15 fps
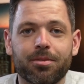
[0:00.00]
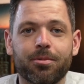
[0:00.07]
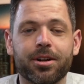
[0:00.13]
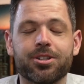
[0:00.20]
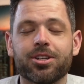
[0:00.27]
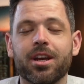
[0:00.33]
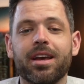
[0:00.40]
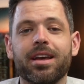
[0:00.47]

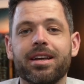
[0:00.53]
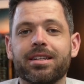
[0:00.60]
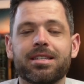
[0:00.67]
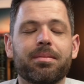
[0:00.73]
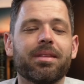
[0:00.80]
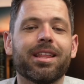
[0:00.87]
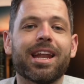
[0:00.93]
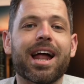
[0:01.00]
which is
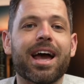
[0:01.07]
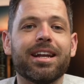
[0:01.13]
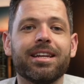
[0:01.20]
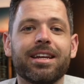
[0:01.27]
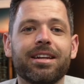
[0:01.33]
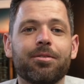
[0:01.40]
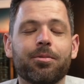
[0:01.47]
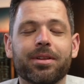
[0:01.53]
something that I
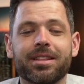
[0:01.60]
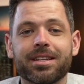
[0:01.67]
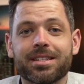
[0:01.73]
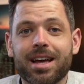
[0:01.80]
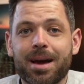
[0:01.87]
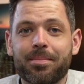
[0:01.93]
did with this High